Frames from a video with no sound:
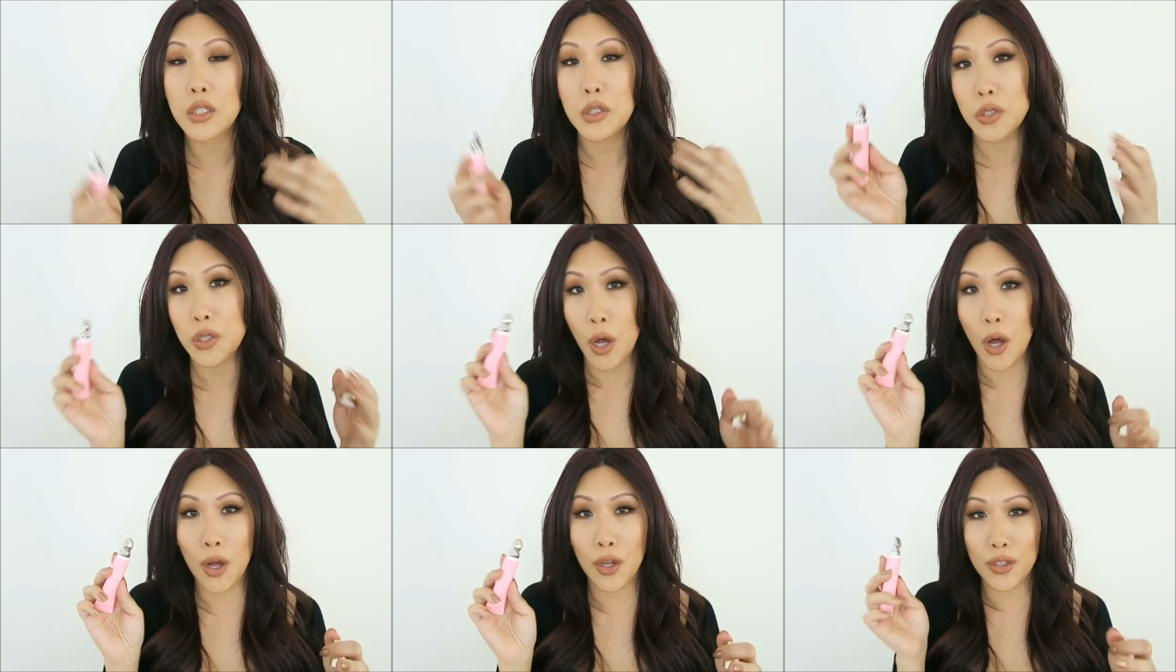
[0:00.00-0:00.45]

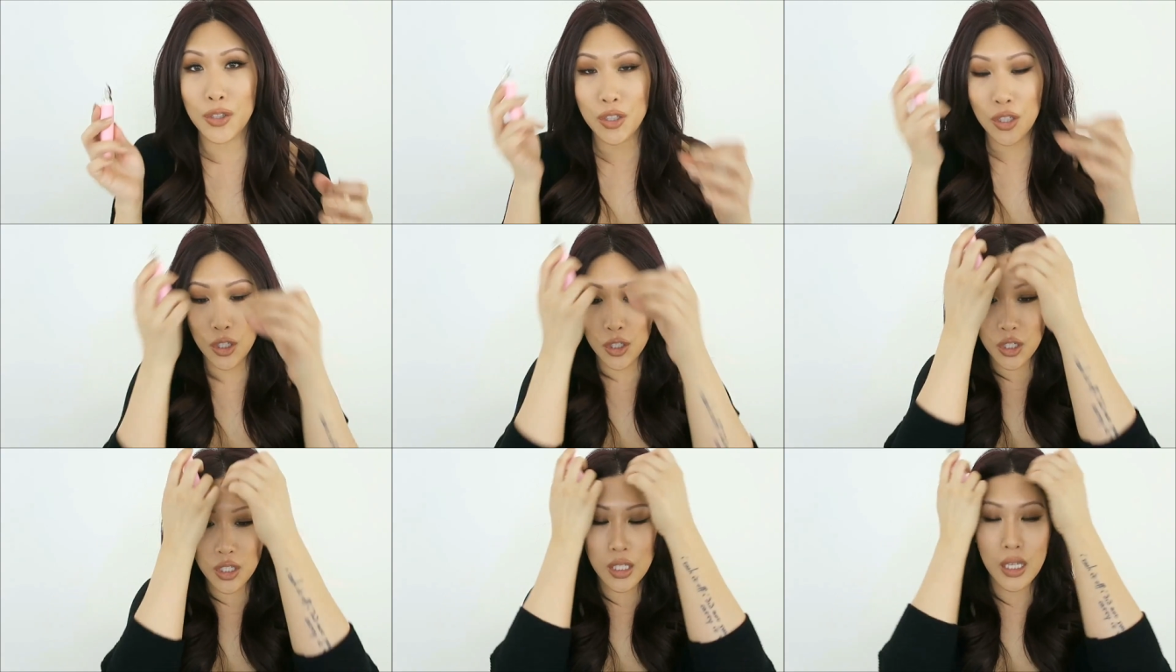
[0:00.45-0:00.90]

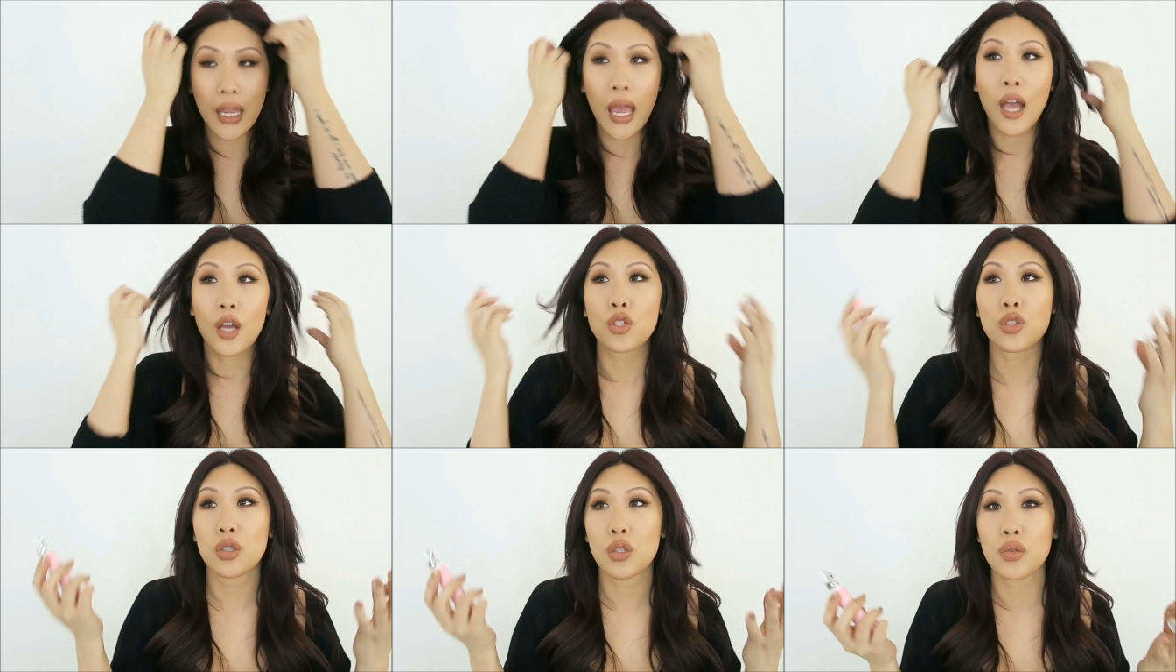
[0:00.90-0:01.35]
indulged in just like
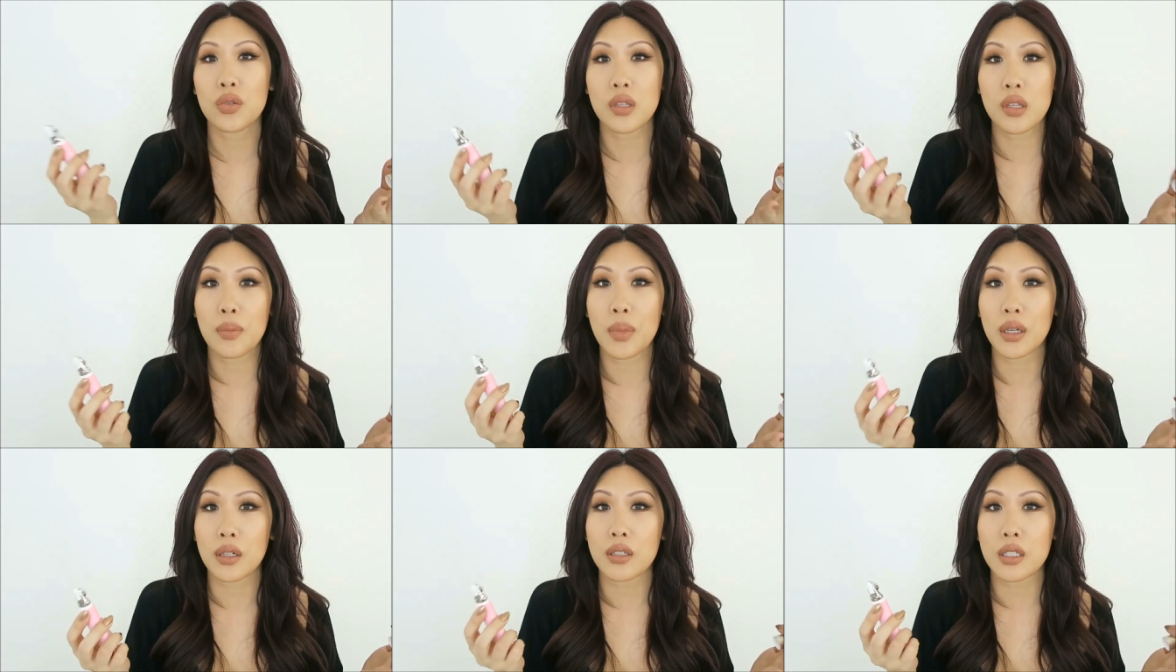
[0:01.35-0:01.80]
actually
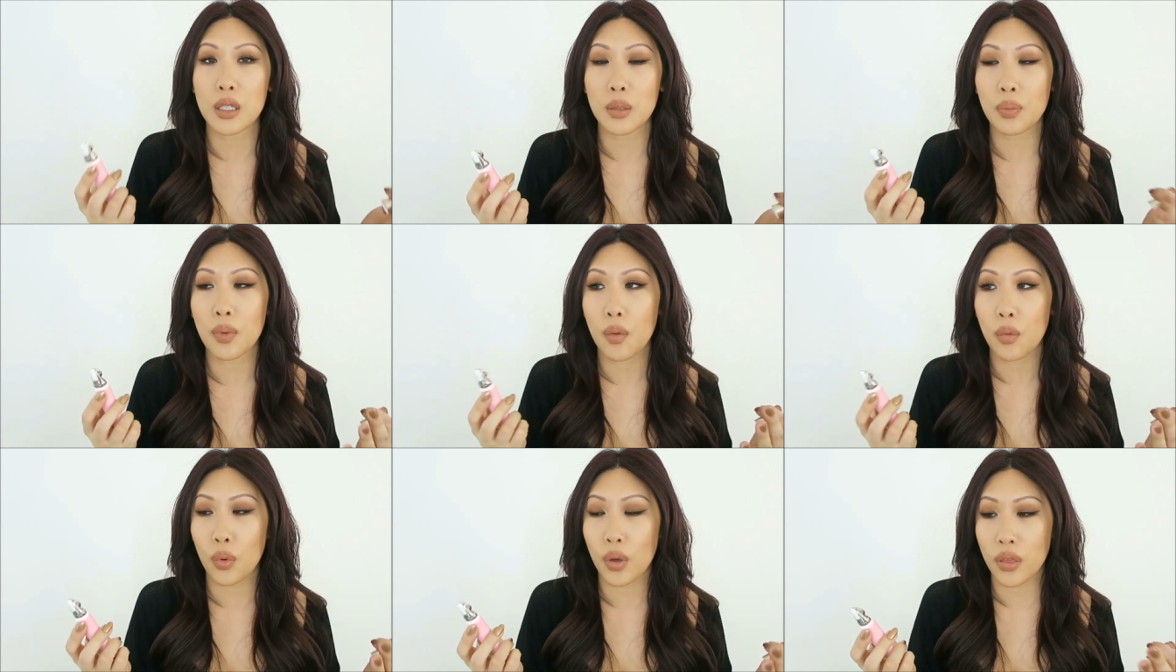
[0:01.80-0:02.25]
using the metal
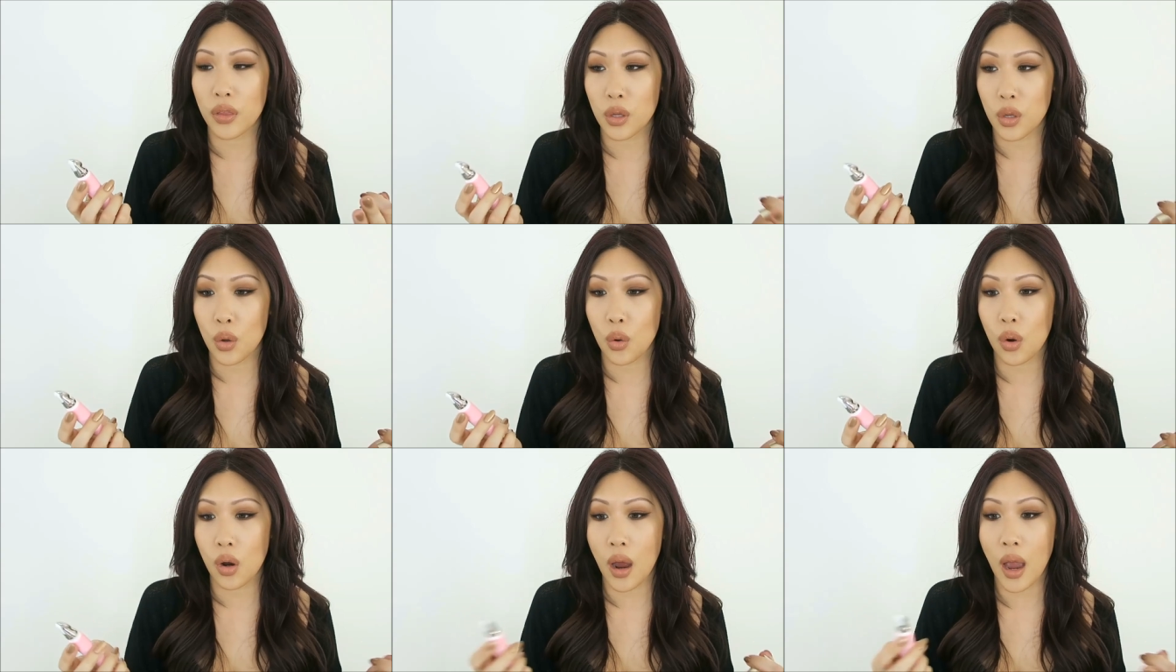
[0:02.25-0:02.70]
tip
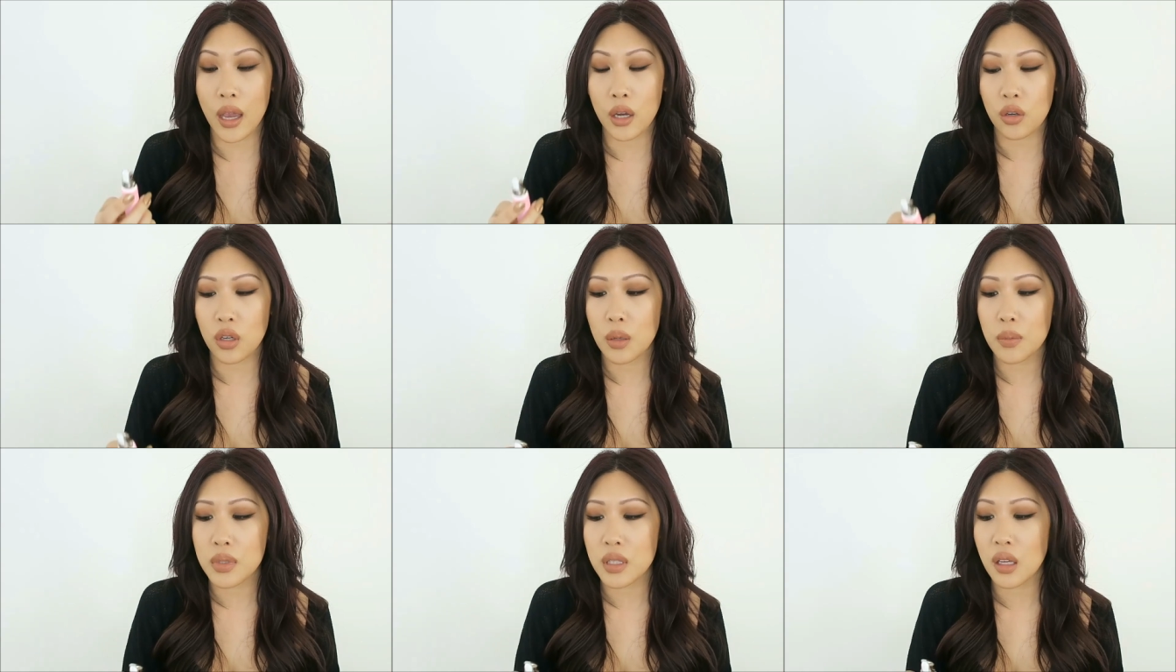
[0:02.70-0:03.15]
with your eye
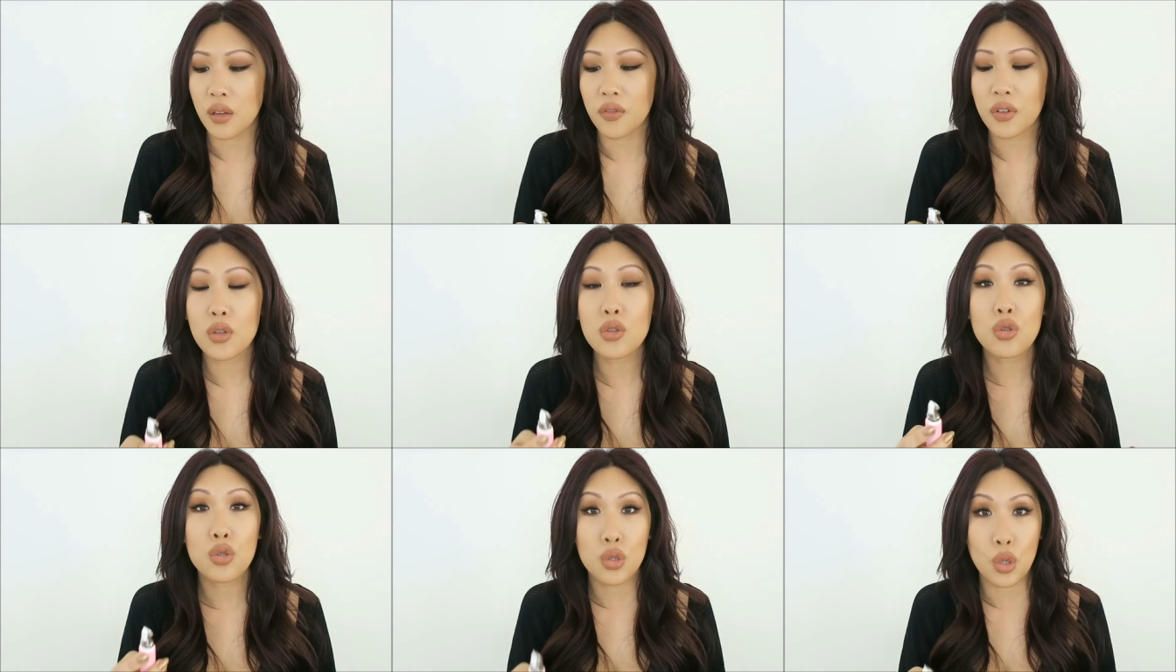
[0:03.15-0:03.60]
creams. They
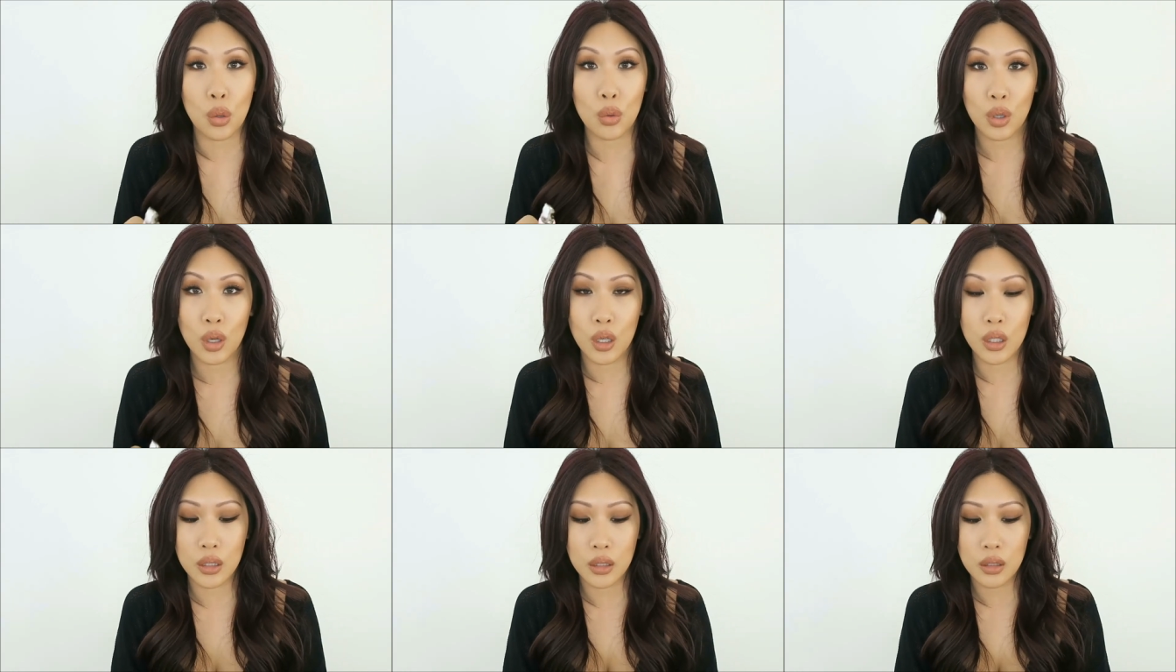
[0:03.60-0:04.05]
feel so
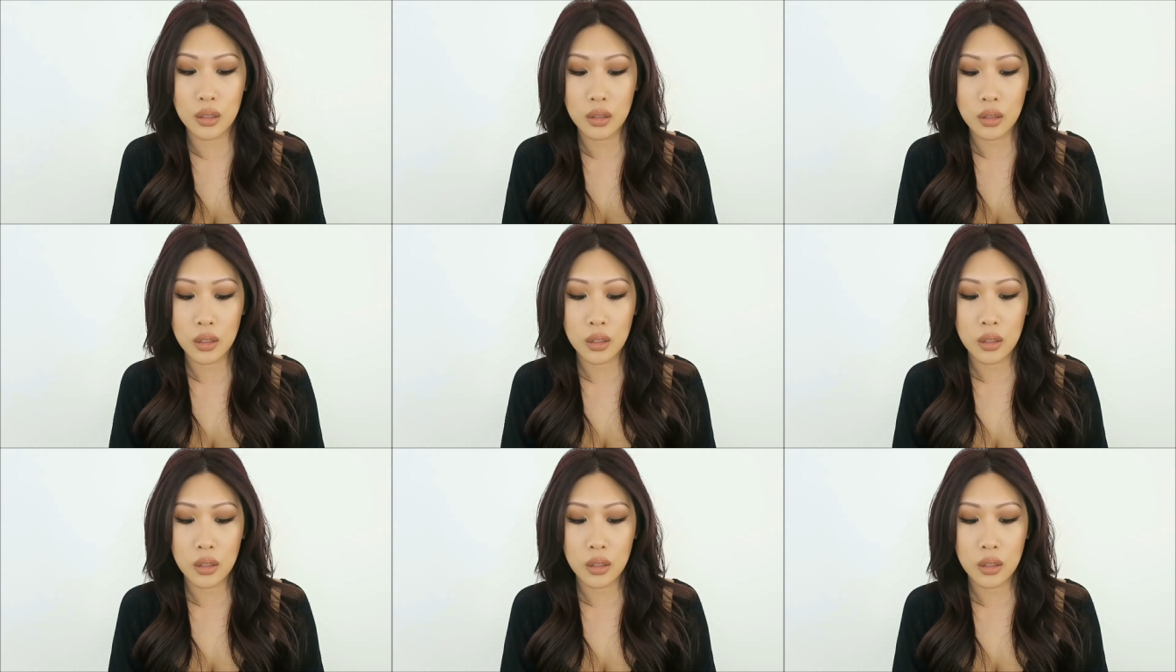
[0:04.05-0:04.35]
good.